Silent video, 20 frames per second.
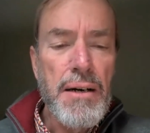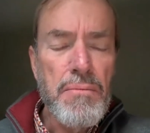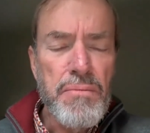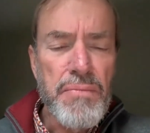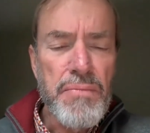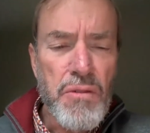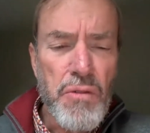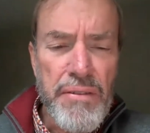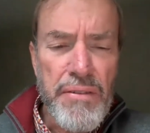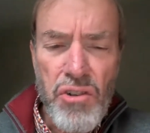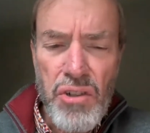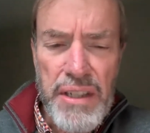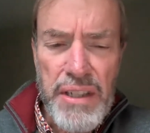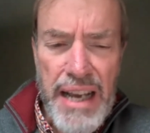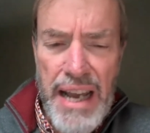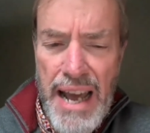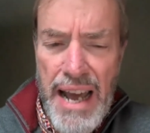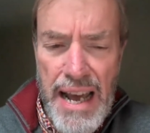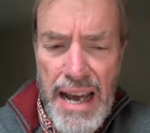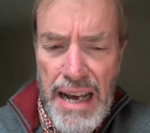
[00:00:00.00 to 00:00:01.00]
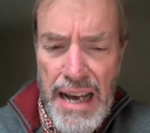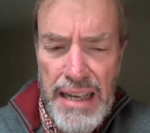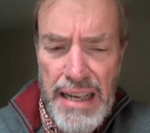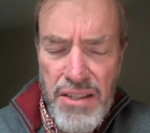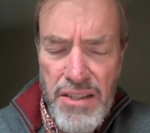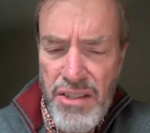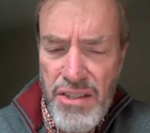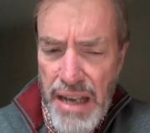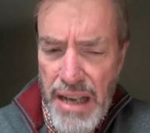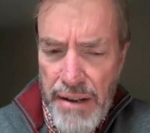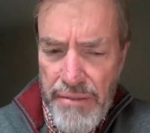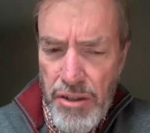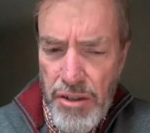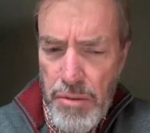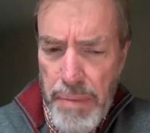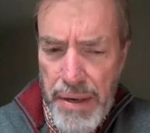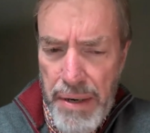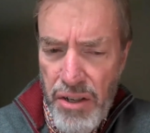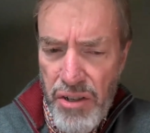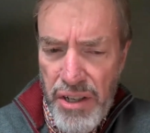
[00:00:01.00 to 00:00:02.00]
We've only had seven
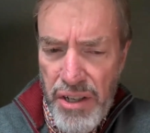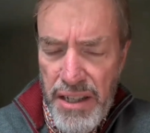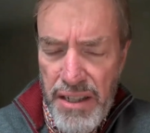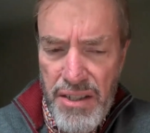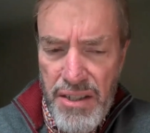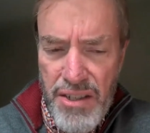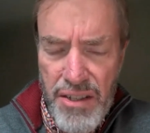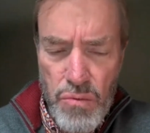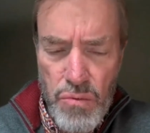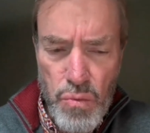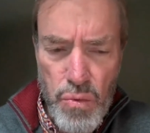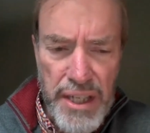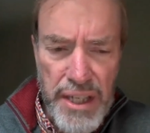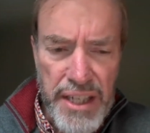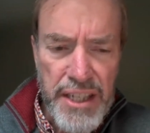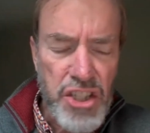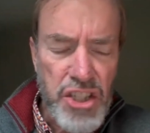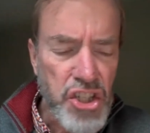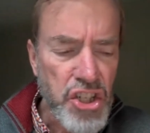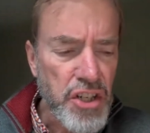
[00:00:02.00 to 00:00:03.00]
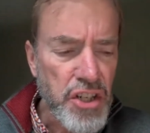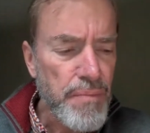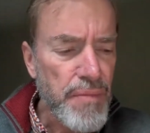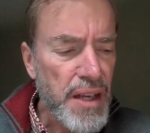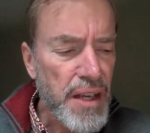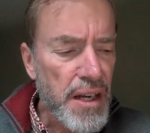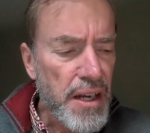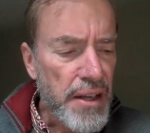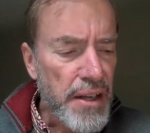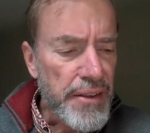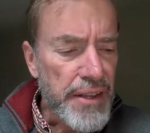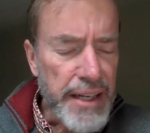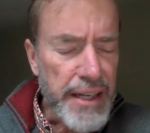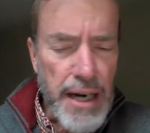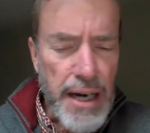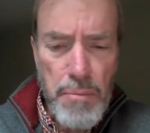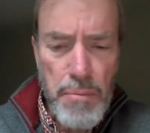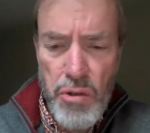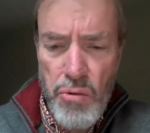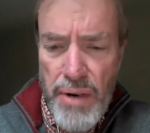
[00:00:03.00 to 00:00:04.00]
periods in which the
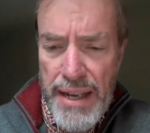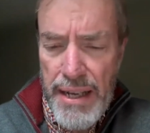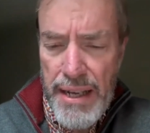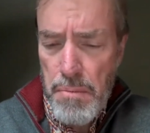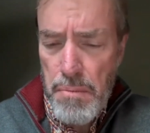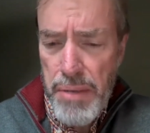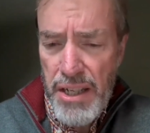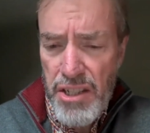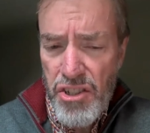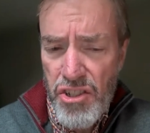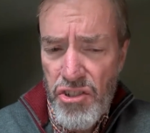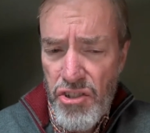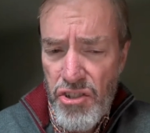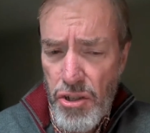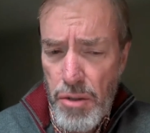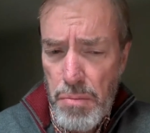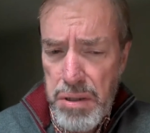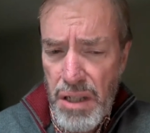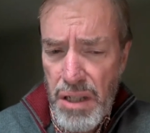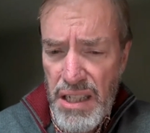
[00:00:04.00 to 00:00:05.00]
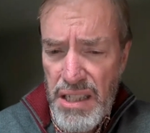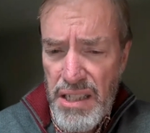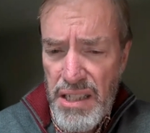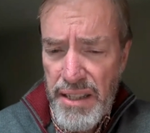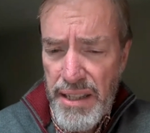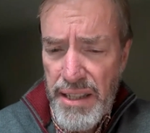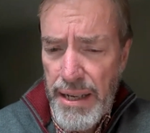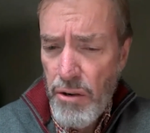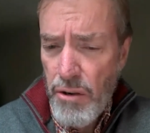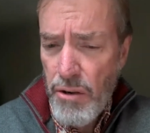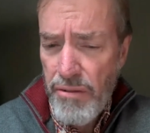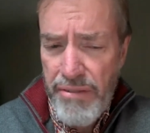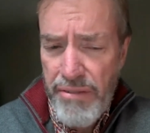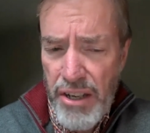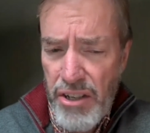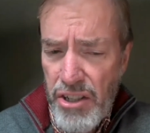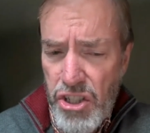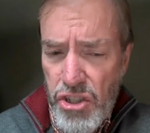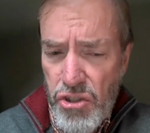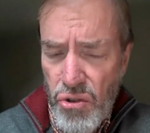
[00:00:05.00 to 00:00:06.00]
government ran a budget surplus, and they were
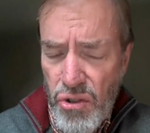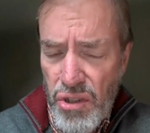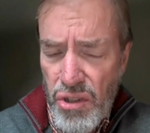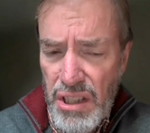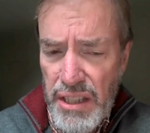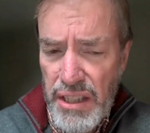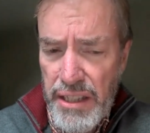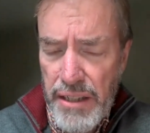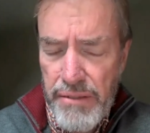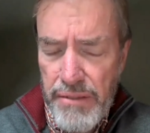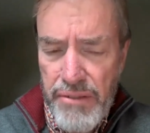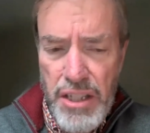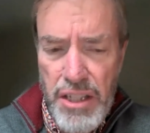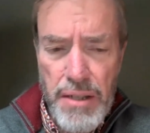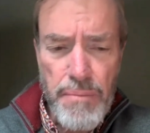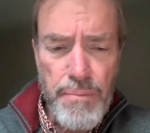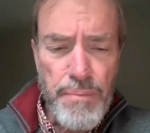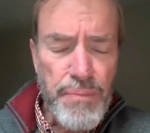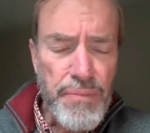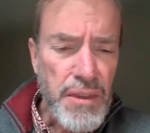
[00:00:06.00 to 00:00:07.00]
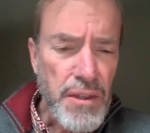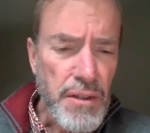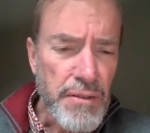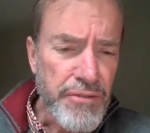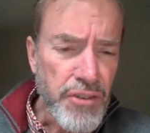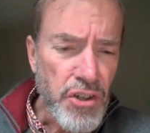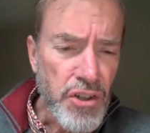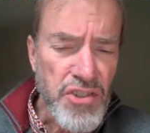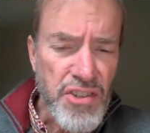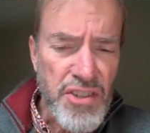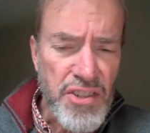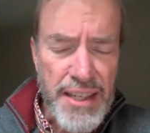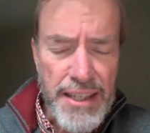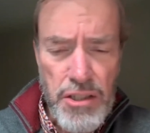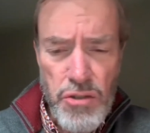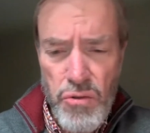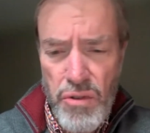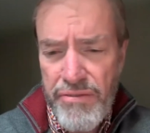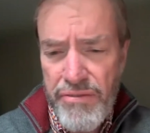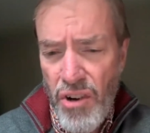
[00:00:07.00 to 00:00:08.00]
very short-lived. The first
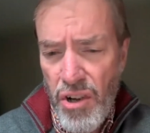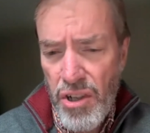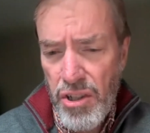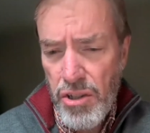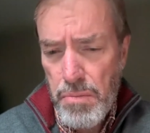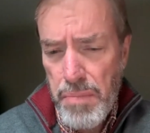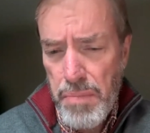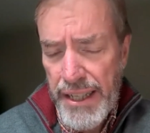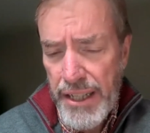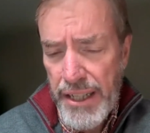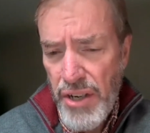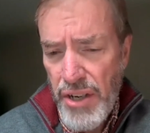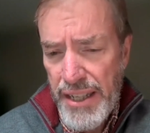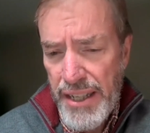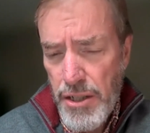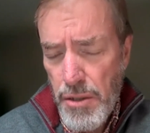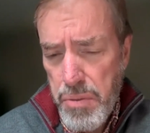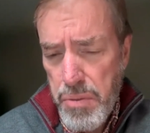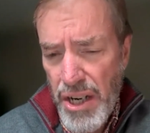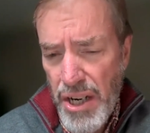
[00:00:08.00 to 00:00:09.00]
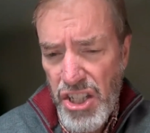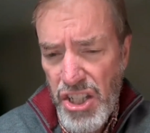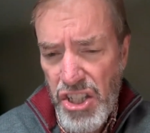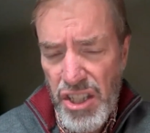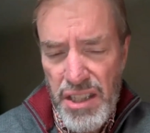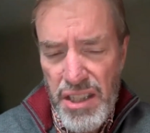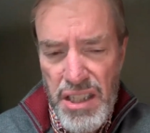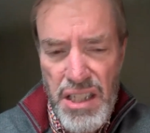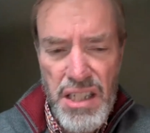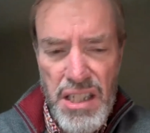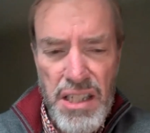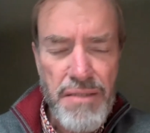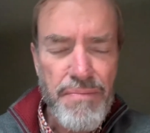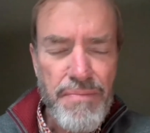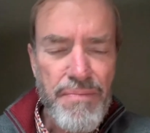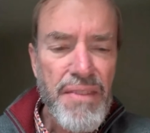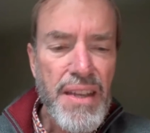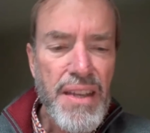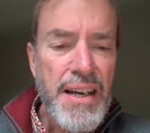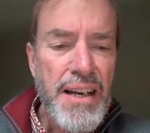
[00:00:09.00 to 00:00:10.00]
six were followed by Great Depressions,
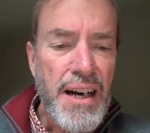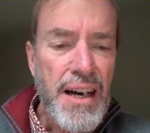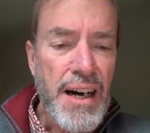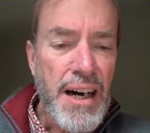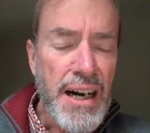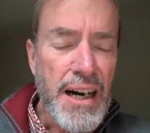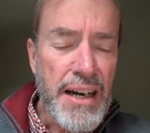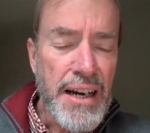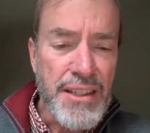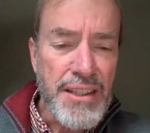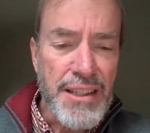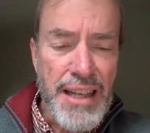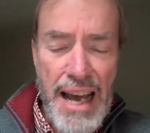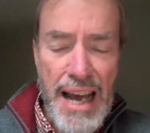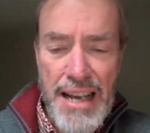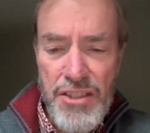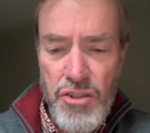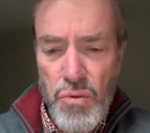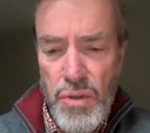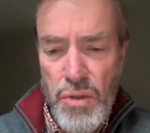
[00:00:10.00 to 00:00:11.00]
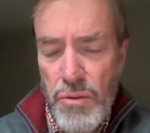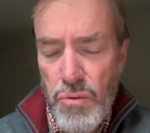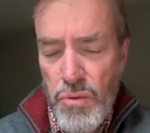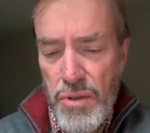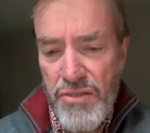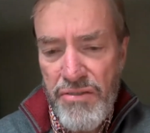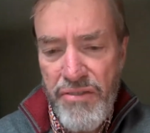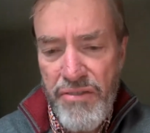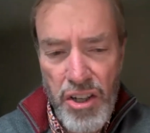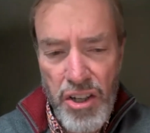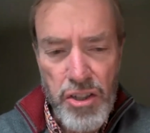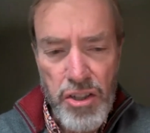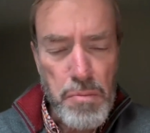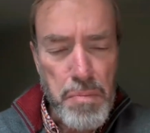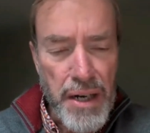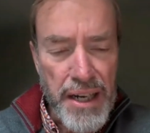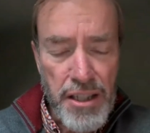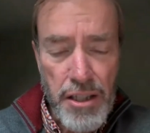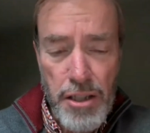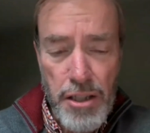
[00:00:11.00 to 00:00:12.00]
and the last one was followed
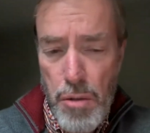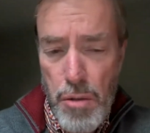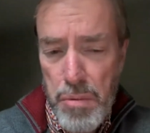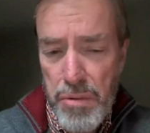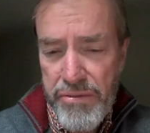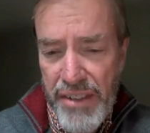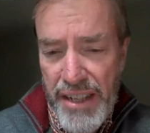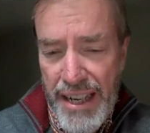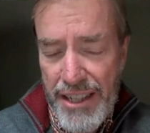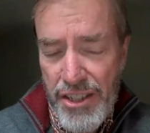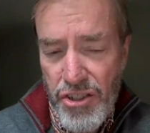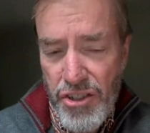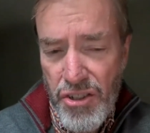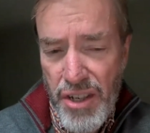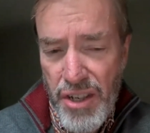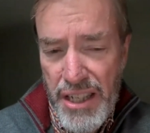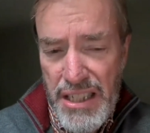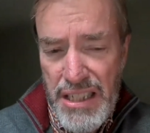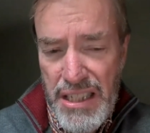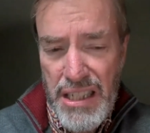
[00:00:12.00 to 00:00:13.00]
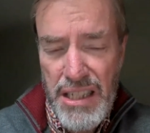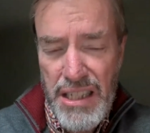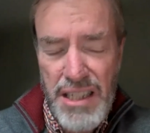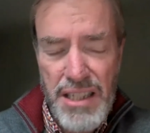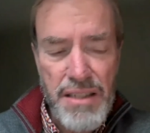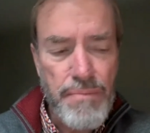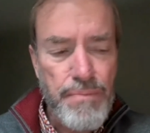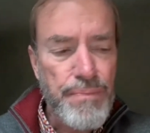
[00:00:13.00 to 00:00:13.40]
by the global financial crisis.